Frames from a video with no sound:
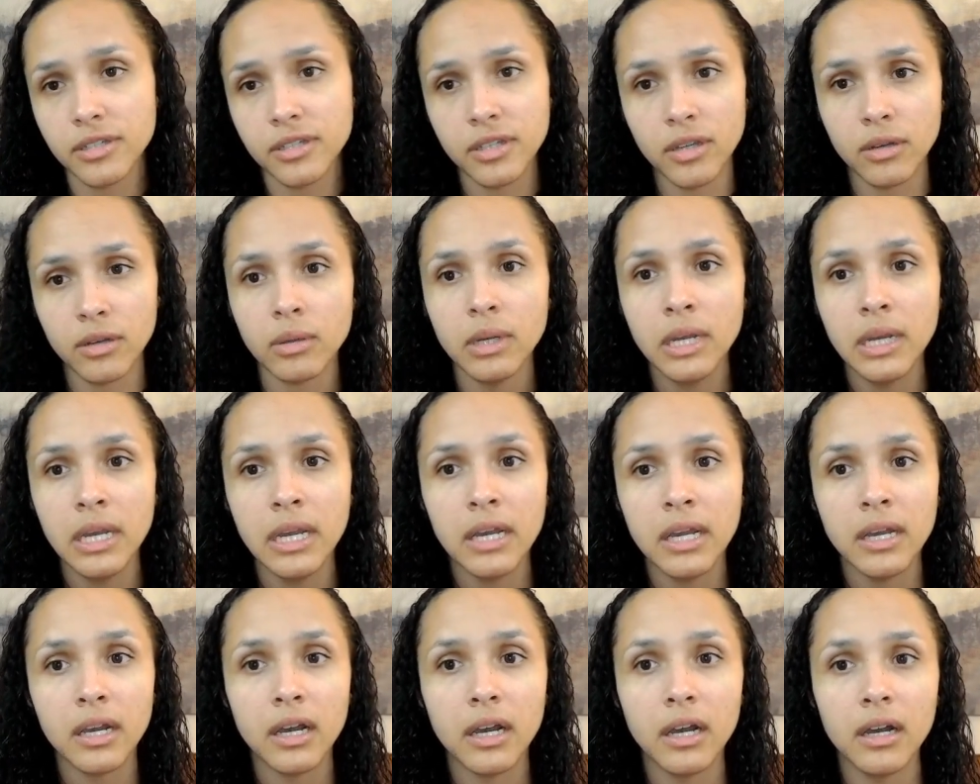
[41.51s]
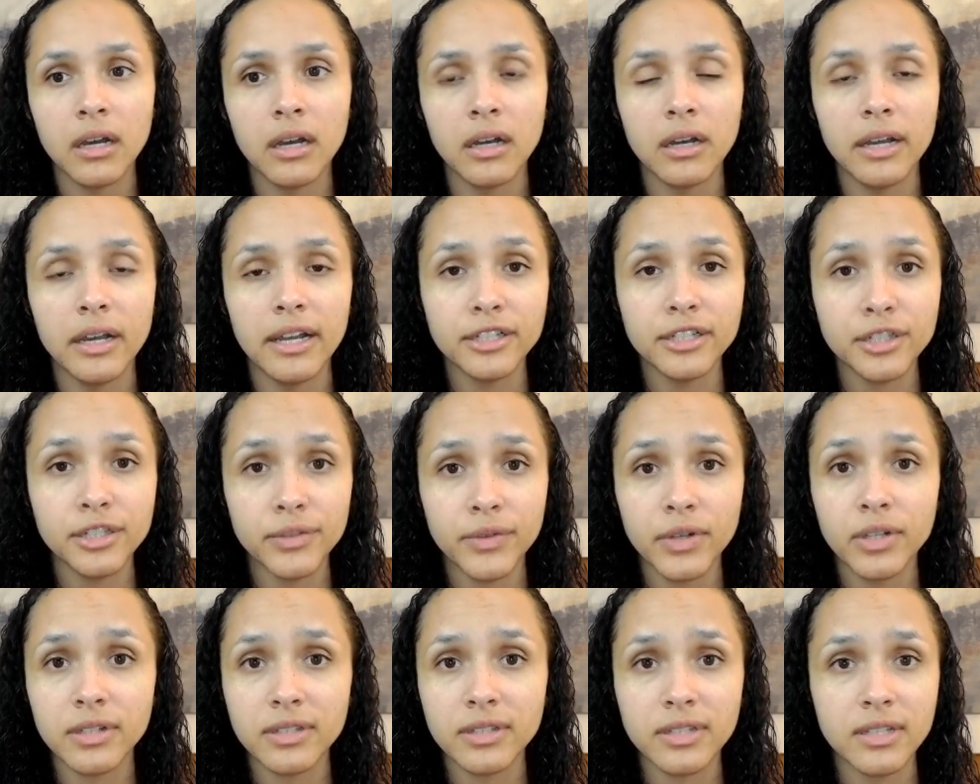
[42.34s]
So uh,
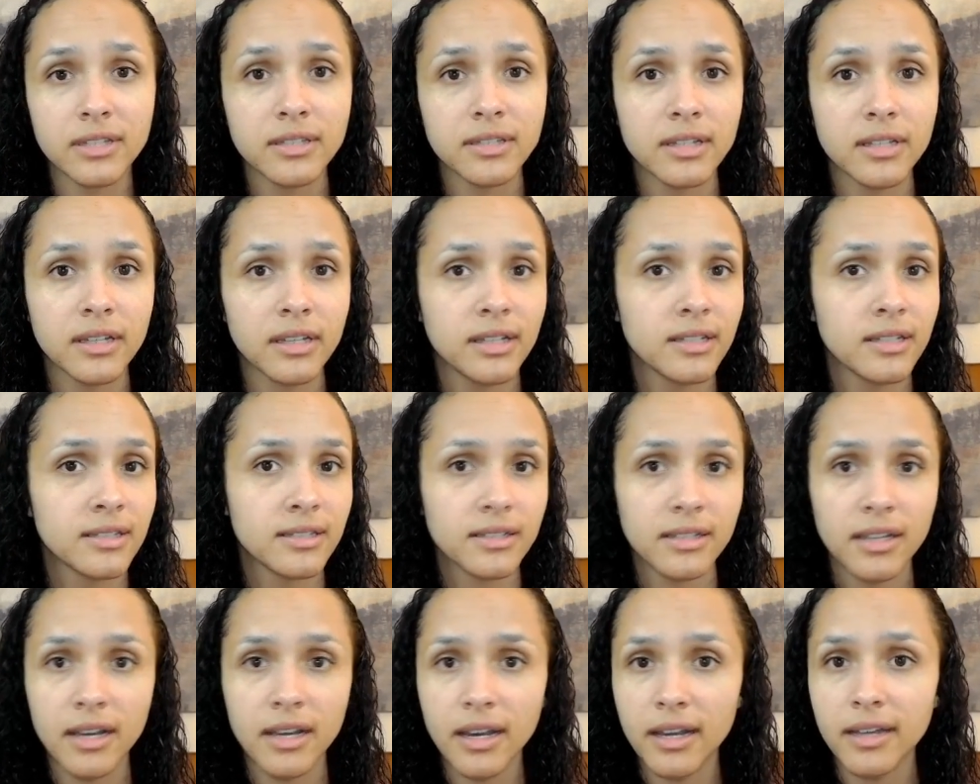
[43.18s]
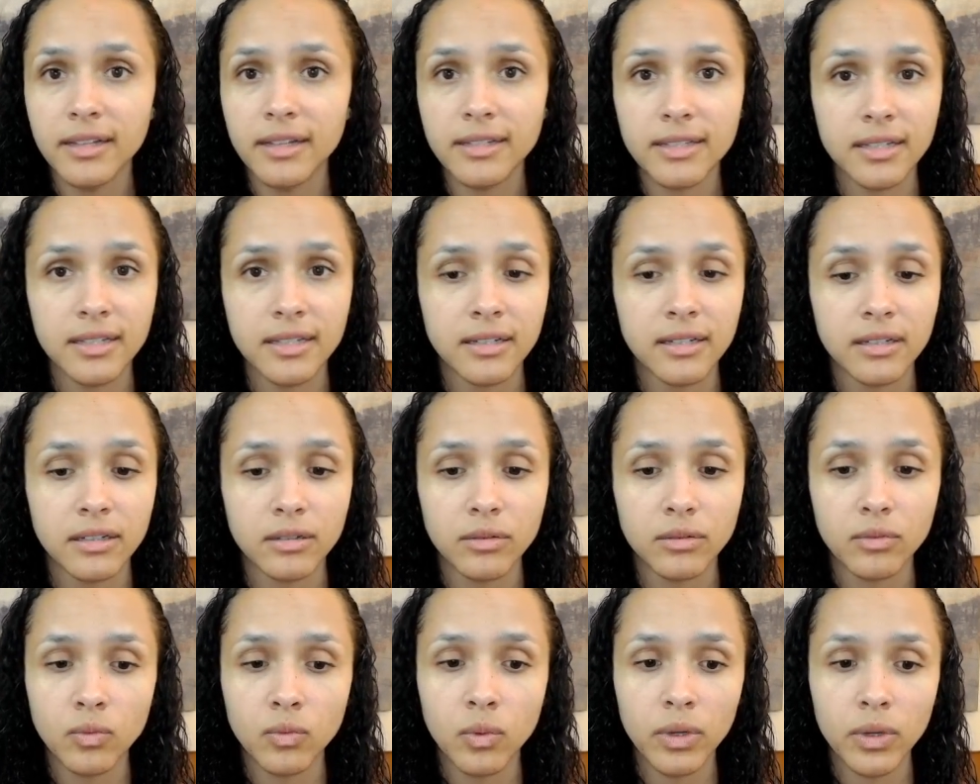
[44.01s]
extroverted sensing is not
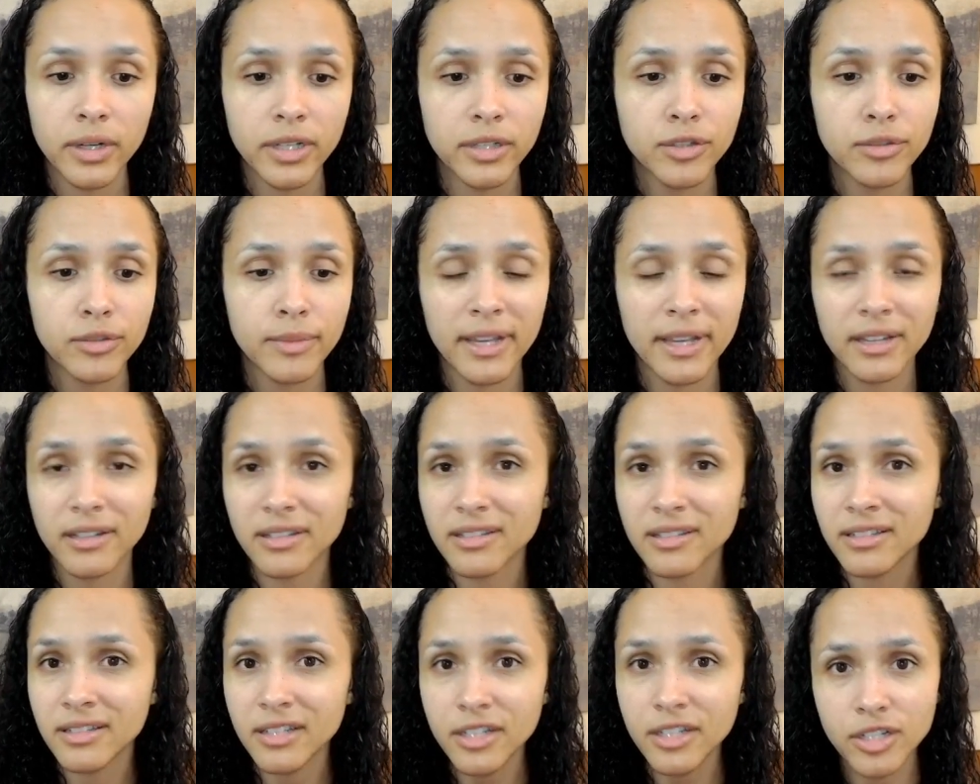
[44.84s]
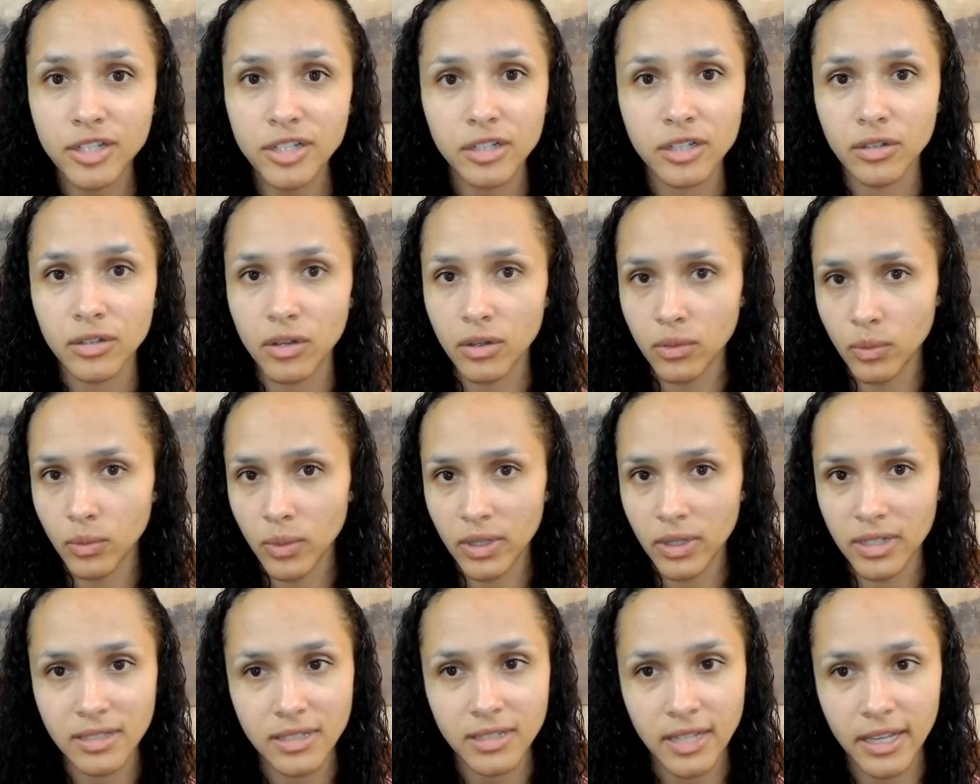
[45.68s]
wanting to make a decision on
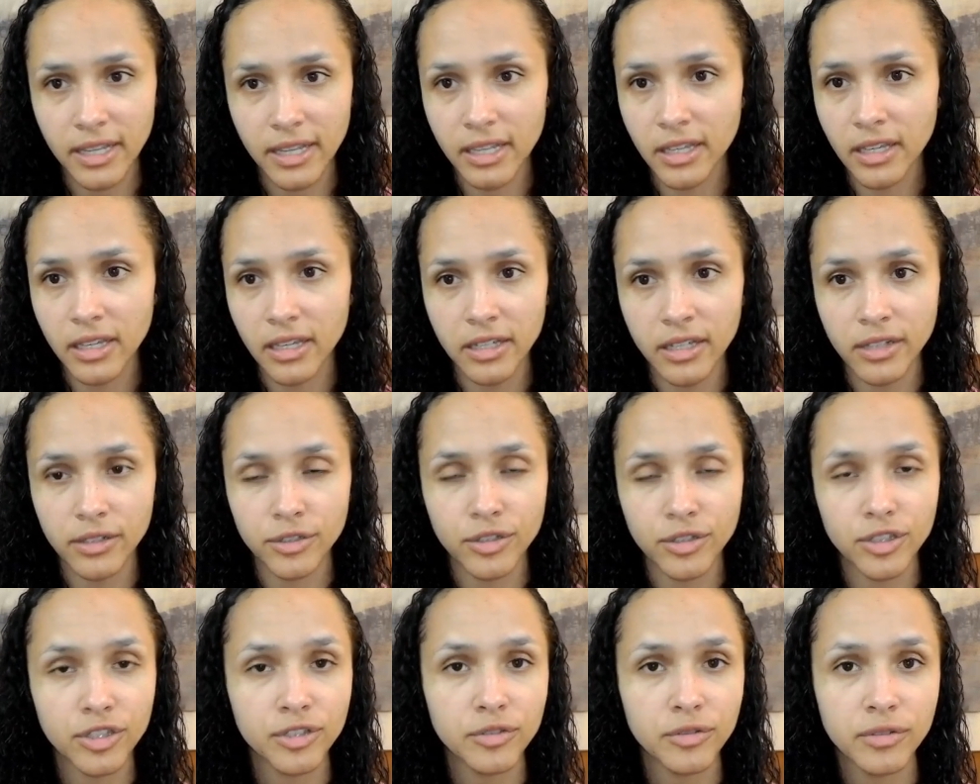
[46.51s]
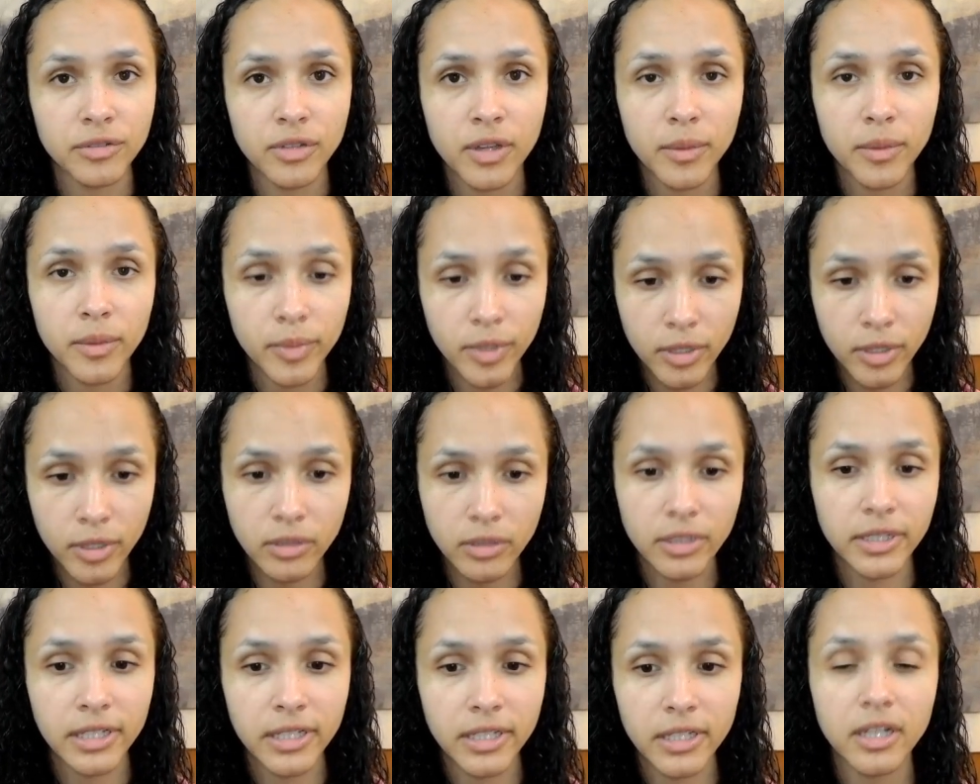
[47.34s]
what it's taking in, just
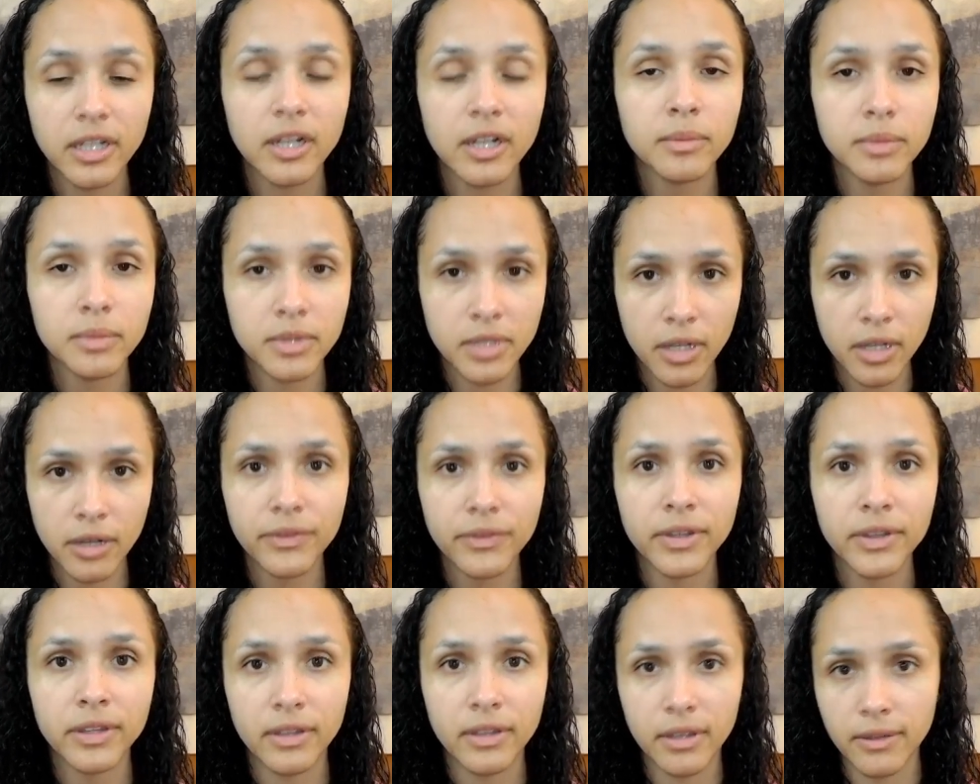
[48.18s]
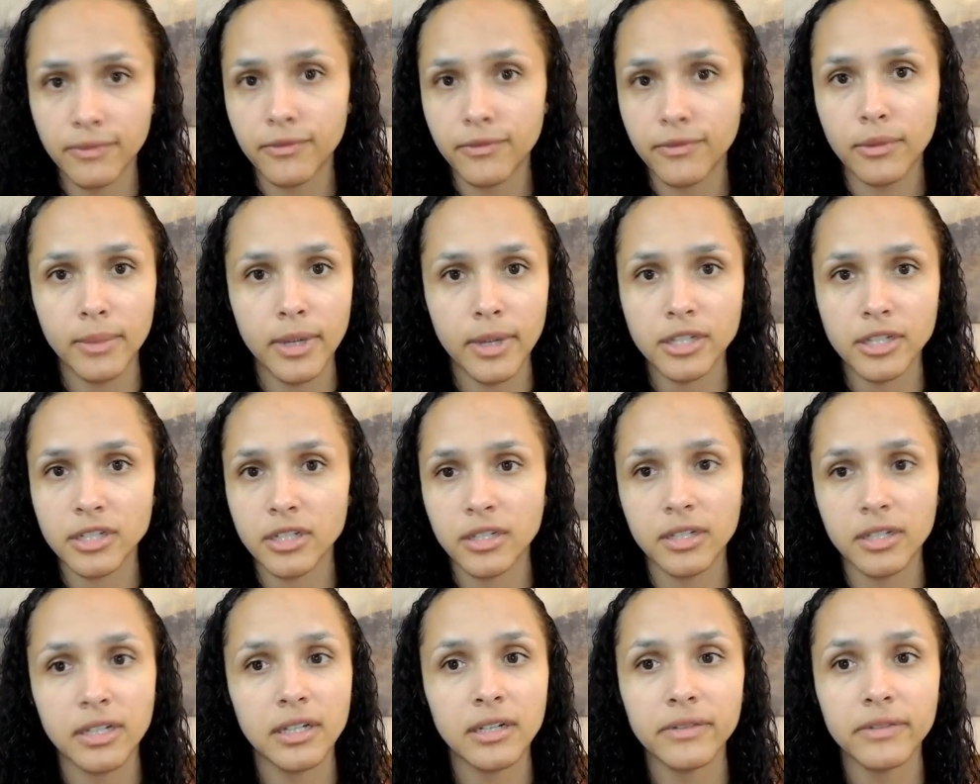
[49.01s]
purely observing the
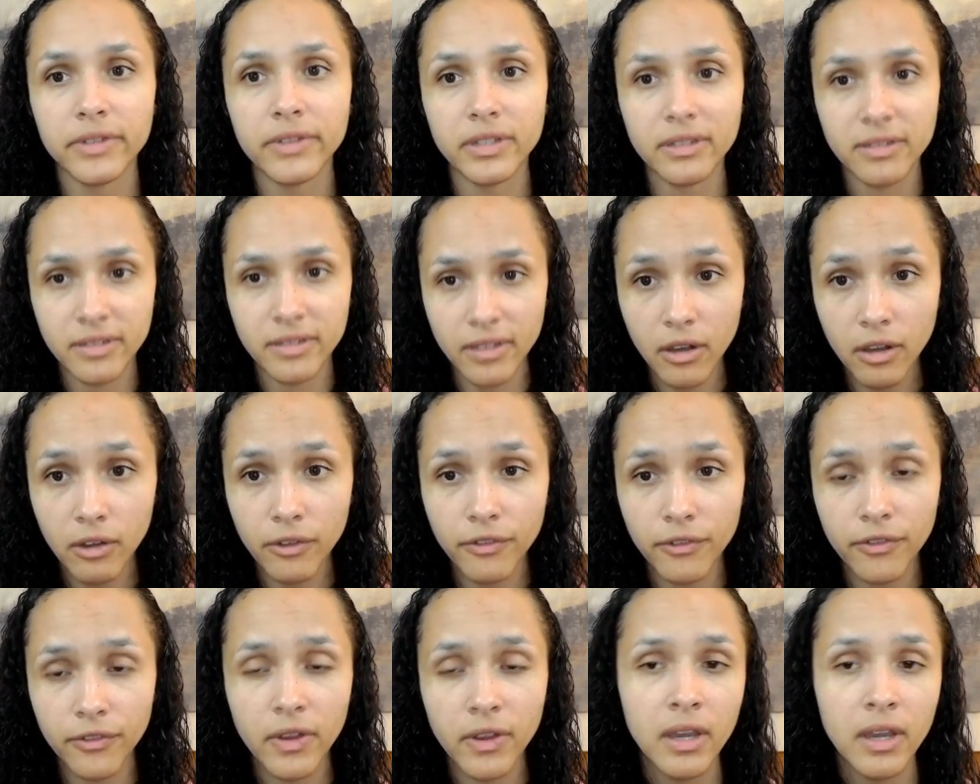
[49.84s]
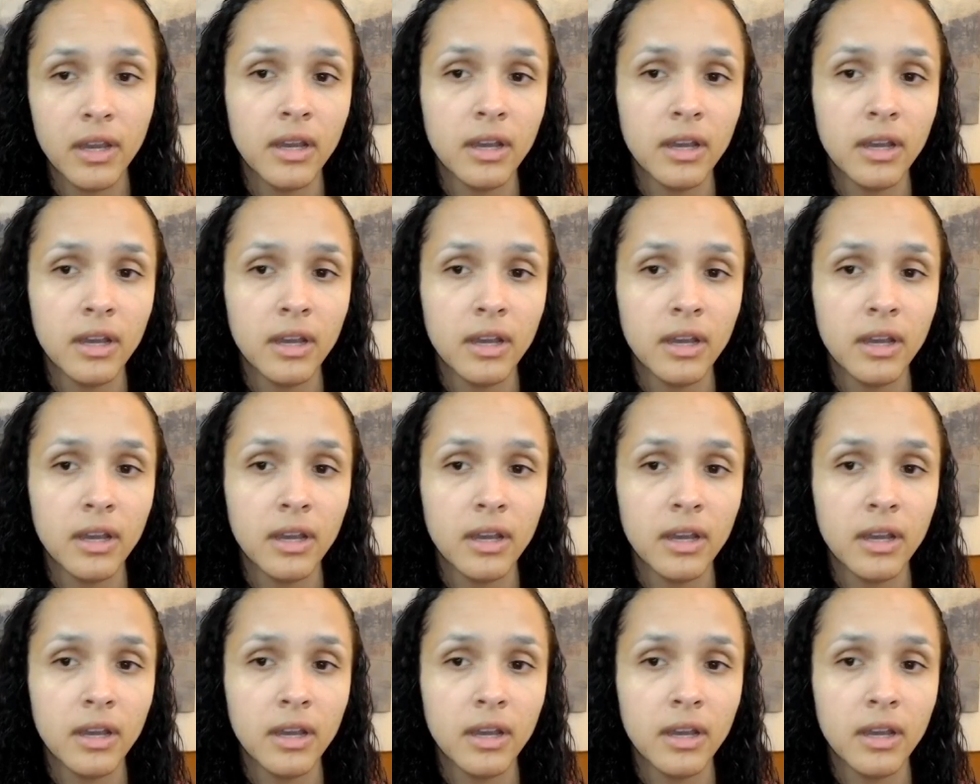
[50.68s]
information in of itself.